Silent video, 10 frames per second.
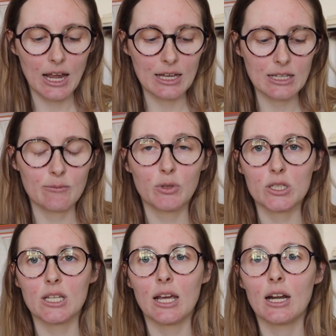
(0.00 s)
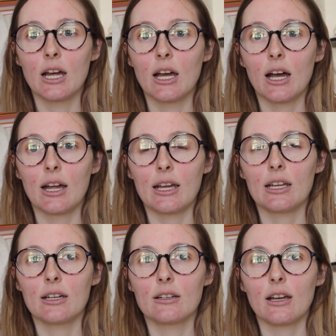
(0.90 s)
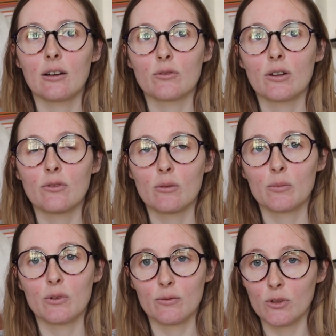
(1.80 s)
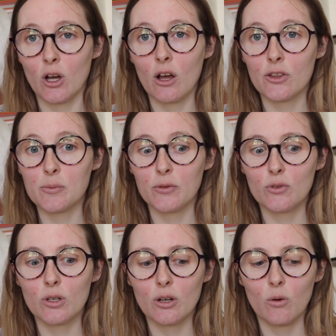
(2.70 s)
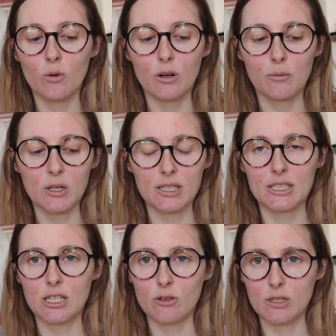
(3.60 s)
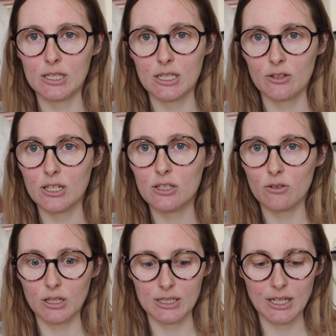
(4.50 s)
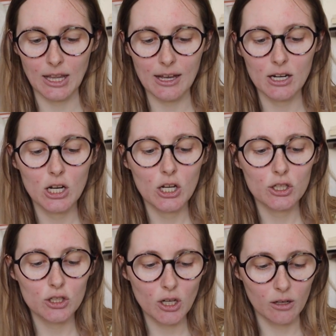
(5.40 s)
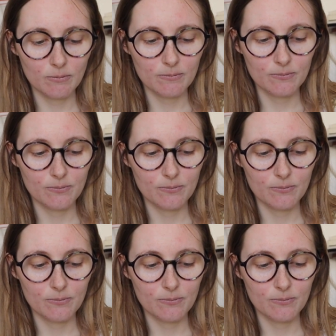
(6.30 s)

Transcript: and then books that I have read from the author before or want to continue in a series or things like that. So